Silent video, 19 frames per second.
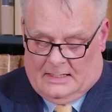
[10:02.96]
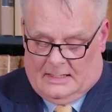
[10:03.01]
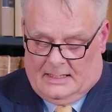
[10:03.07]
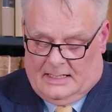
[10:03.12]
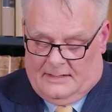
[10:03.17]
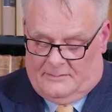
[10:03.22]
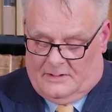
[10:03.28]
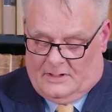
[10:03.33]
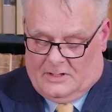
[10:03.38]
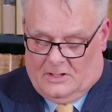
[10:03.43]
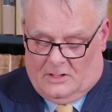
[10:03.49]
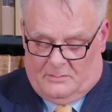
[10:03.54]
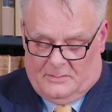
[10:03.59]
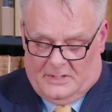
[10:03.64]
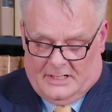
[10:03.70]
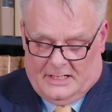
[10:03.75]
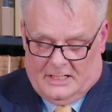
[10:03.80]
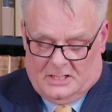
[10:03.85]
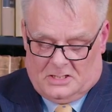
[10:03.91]
given the
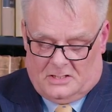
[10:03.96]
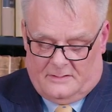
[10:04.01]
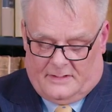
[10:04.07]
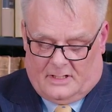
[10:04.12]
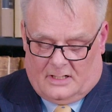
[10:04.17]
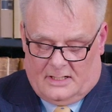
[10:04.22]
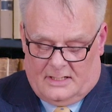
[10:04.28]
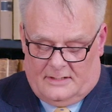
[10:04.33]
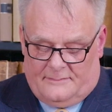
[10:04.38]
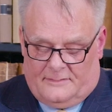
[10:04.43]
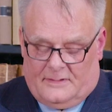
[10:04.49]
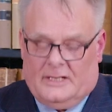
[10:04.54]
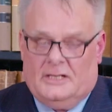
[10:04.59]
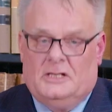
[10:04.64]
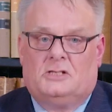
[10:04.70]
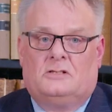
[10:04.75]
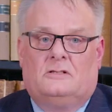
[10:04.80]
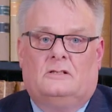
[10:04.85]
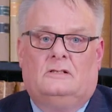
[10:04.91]
combination of high
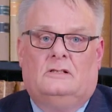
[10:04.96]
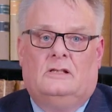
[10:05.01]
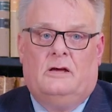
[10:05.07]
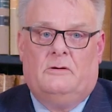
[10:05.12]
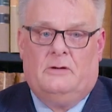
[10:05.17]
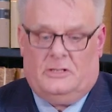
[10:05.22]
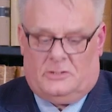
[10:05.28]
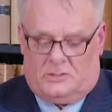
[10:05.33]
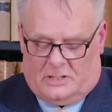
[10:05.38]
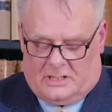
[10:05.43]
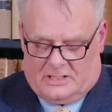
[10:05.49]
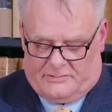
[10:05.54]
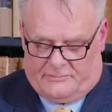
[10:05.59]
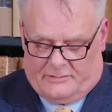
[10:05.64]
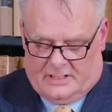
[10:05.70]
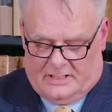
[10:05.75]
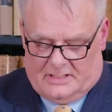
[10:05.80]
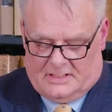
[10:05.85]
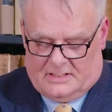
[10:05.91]
inflation and low interest
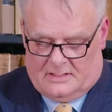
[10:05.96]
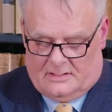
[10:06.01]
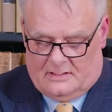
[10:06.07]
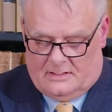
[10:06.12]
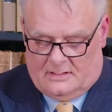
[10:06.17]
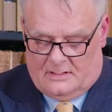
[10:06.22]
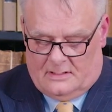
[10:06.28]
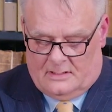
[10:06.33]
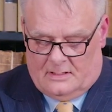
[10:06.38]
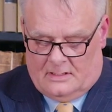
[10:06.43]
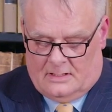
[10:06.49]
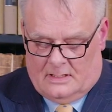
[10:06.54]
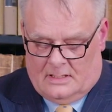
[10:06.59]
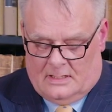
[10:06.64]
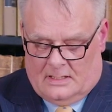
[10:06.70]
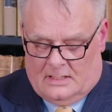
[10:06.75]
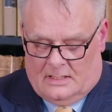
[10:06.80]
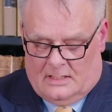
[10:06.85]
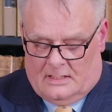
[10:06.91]
rates.
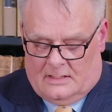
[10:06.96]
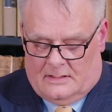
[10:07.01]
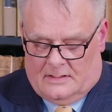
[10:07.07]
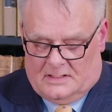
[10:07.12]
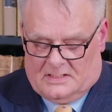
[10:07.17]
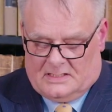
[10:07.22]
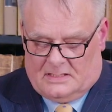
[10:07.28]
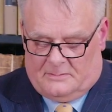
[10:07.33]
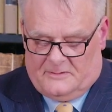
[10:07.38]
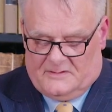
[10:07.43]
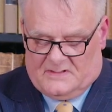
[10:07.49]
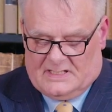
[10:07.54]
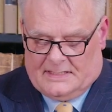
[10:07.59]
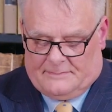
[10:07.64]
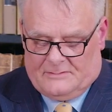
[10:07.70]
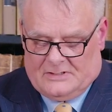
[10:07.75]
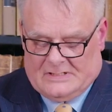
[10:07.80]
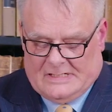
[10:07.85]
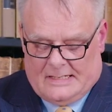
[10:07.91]
The sum of
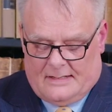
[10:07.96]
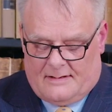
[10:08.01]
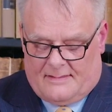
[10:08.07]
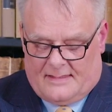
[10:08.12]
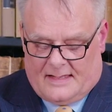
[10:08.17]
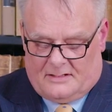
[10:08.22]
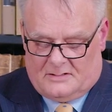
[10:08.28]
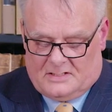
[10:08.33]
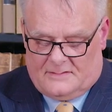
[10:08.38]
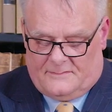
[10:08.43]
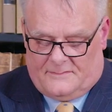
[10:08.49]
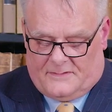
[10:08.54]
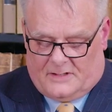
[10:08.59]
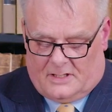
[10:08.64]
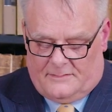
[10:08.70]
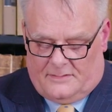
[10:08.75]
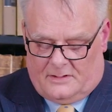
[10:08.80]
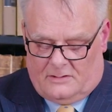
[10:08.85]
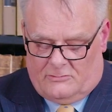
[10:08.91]

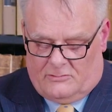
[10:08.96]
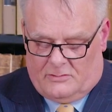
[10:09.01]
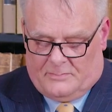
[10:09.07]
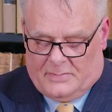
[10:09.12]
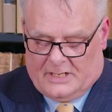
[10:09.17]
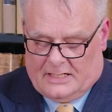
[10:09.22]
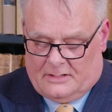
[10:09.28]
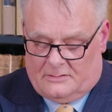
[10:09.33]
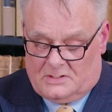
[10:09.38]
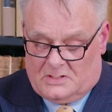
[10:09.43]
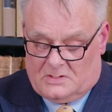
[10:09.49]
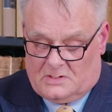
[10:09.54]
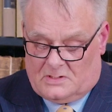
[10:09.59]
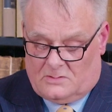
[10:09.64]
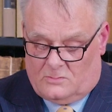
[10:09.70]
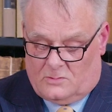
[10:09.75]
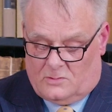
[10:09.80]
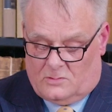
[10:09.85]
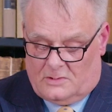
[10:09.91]
£17,500 was
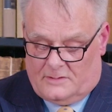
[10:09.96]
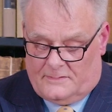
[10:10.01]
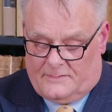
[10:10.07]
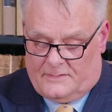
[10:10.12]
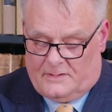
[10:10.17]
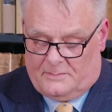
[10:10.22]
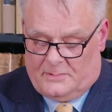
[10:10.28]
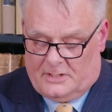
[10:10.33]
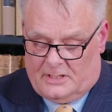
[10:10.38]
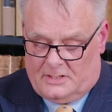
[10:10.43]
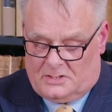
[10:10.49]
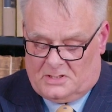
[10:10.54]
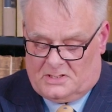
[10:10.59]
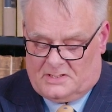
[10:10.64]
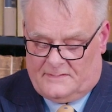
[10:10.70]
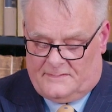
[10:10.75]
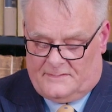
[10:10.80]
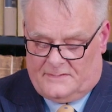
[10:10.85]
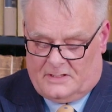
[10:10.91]
awarded for the
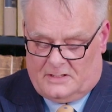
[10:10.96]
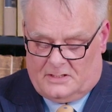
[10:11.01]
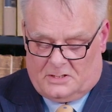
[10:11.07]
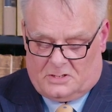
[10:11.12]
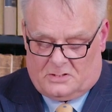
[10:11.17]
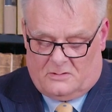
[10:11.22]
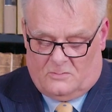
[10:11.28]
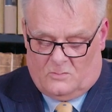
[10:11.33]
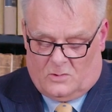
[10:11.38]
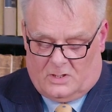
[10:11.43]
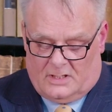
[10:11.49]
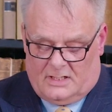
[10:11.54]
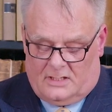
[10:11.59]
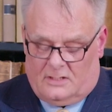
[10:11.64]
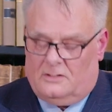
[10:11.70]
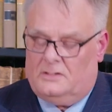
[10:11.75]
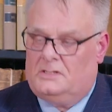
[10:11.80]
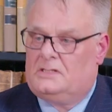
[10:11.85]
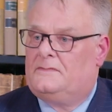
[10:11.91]
purchase of furniture and
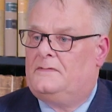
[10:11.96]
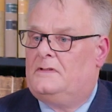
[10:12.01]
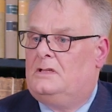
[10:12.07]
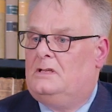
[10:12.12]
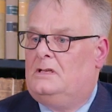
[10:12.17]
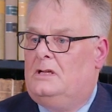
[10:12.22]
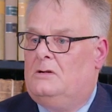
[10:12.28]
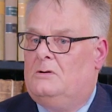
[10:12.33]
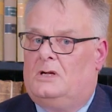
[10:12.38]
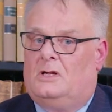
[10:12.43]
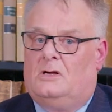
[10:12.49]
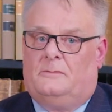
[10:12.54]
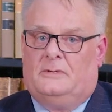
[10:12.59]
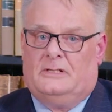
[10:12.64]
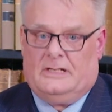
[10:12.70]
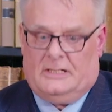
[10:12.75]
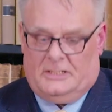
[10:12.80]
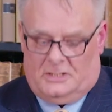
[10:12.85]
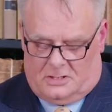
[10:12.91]
white goods for the new
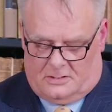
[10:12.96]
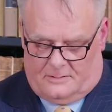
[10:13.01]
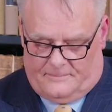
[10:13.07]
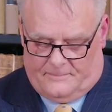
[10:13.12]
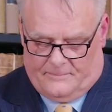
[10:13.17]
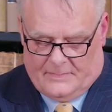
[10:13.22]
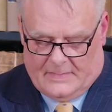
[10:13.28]
accommodation,